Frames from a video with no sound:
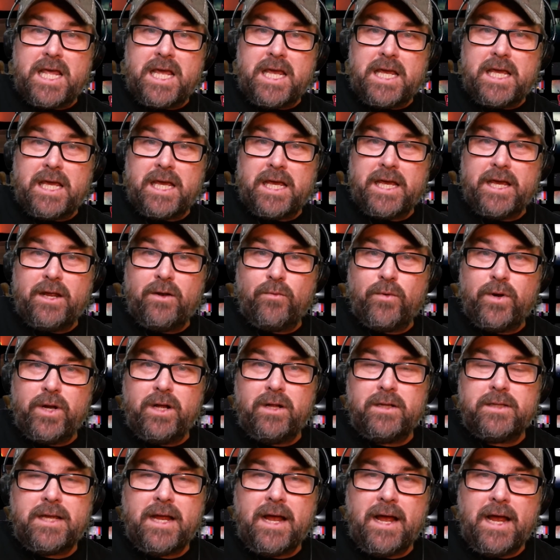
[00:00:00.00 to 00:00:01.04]
thinking in
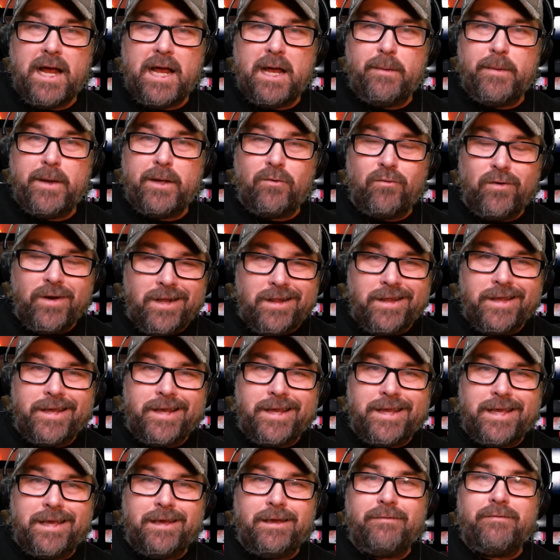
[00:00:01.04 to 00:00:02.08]
real time and really
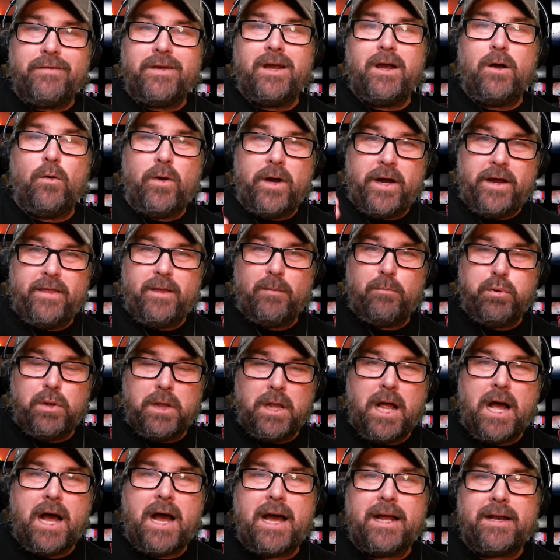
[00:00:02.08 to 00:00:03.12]
giving away the
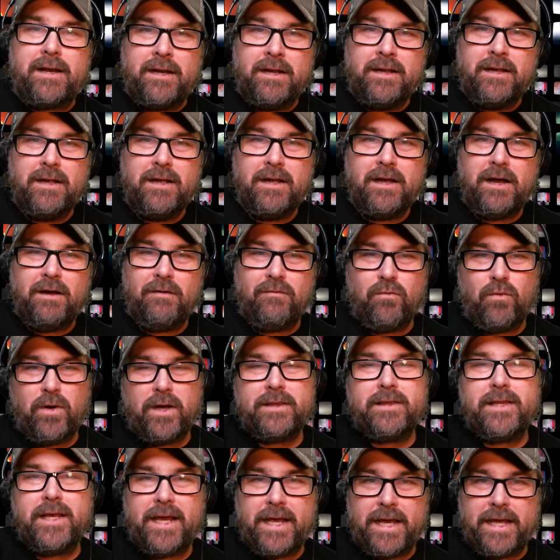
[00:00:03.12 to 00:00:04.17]
plot of
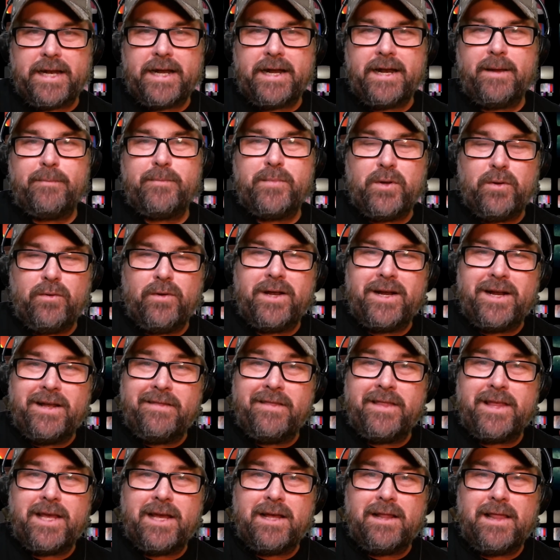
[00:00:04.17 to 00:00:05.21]
what they ended up doing
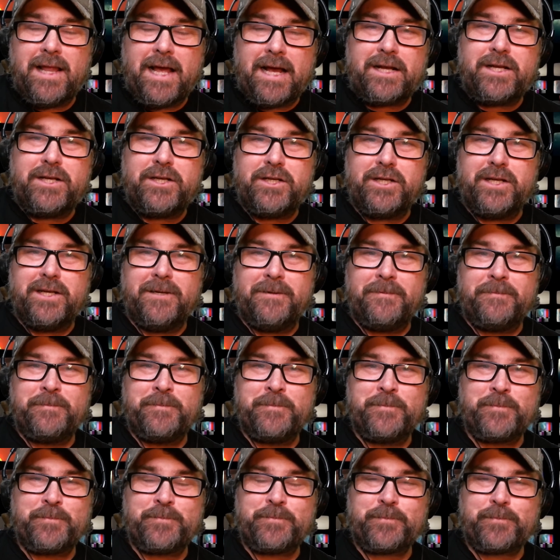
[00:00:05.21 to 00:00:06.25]
in the election.
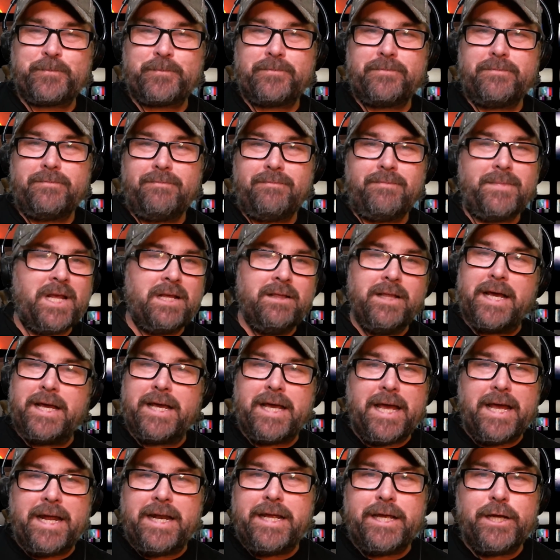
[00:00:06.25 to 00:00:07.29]

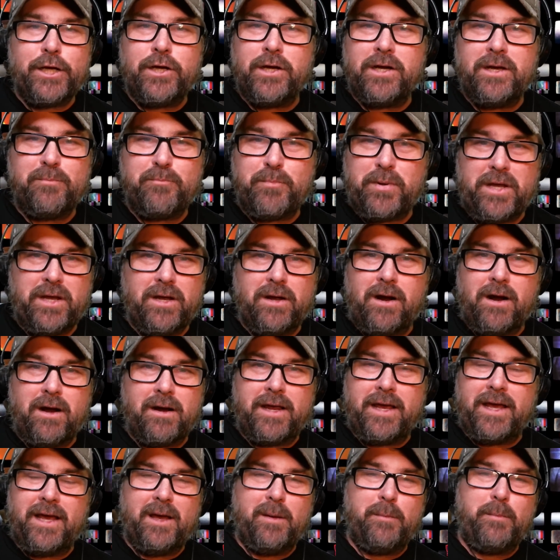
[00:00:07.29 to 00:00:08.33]
Like any good P
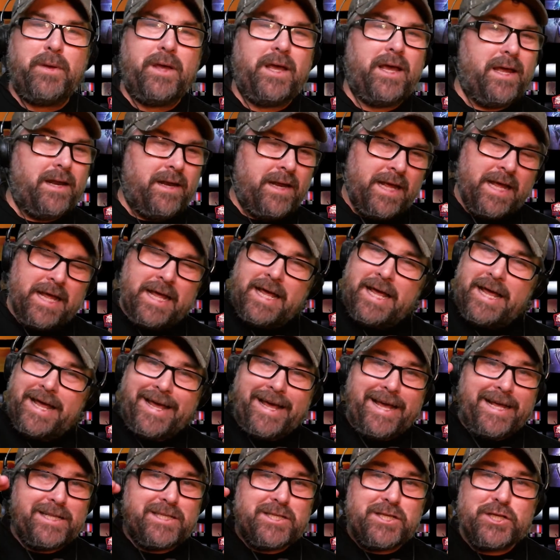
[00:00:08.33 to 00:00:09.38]
R campaign,
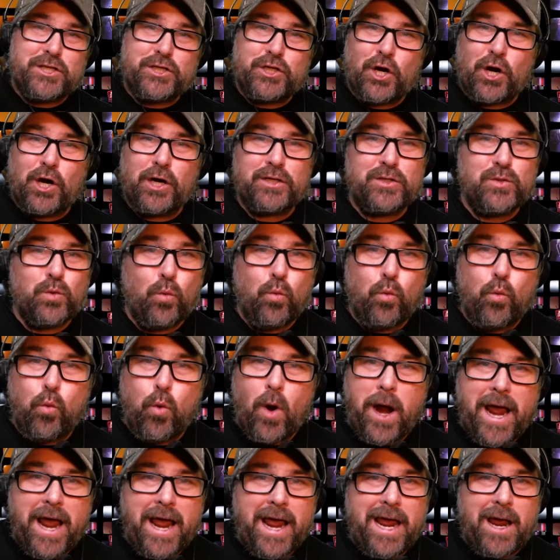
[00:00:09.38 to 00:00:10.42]
it starts
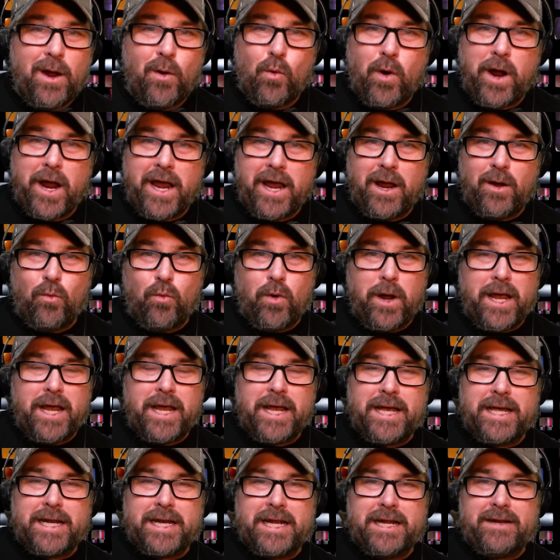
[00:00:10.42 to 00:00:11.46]
way, way,
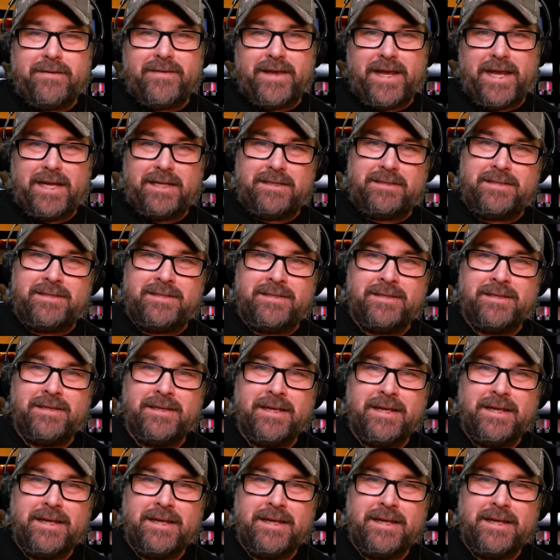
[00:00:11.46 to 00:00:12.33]
way in advance.